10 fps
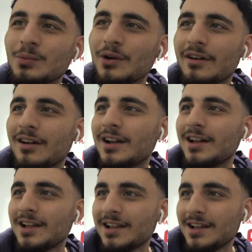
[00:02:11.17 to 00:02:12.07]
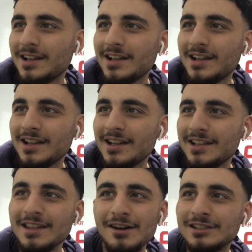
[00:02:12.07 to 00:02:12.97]
bro.
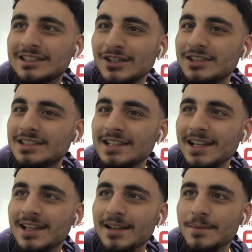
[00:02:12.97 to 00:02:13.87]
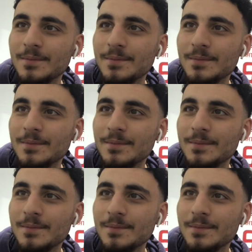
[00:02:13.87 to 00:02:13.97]
That was so sick.